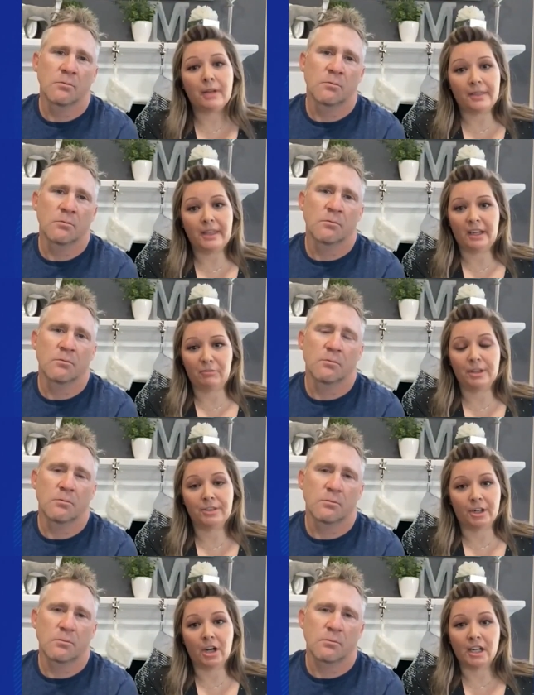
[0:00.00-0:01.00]
Speaker 1: I think, have
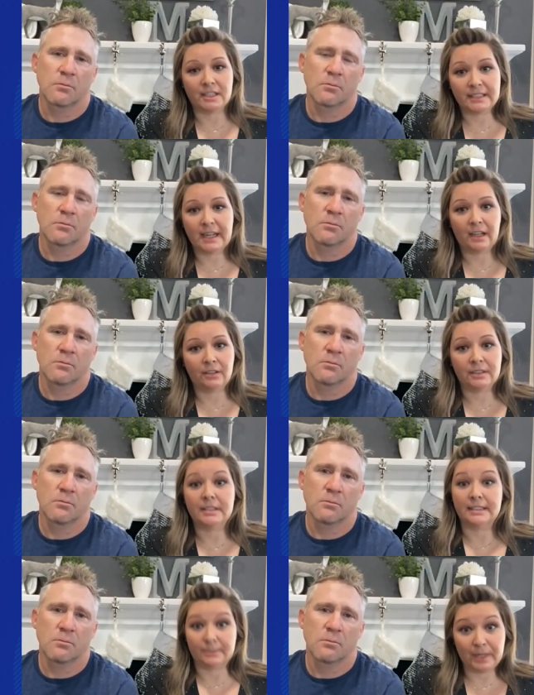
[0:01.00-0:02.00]
put their guards down
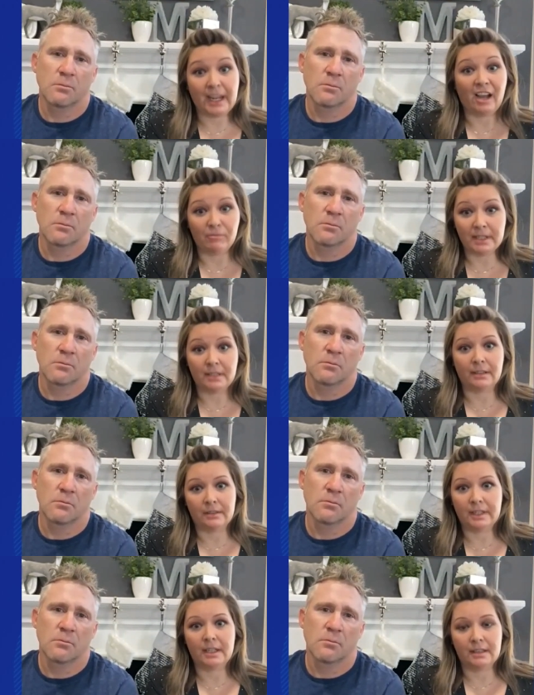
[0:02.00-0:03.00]
since we have been
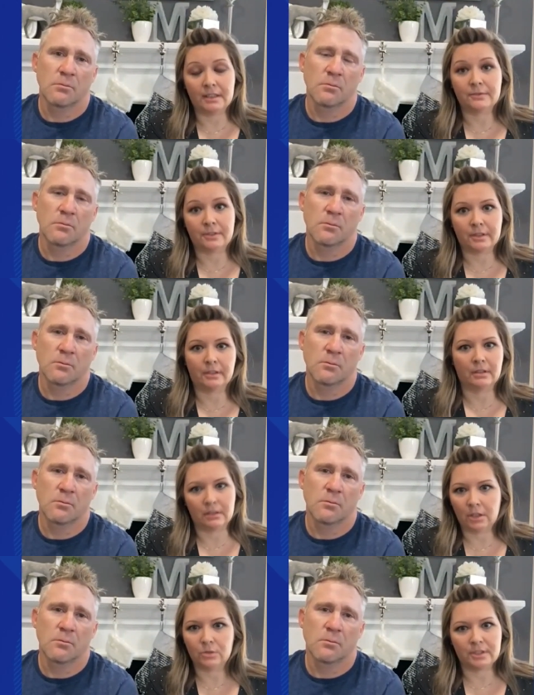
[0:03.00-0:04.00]
living in this for
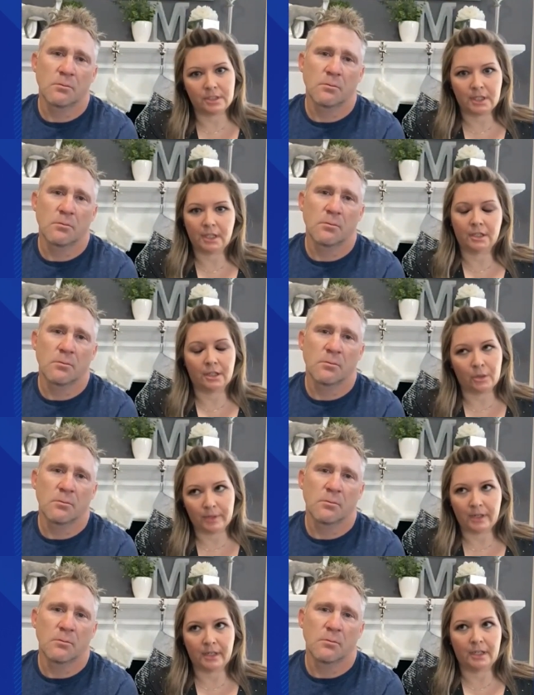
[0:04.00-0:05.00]
close to a year, going on a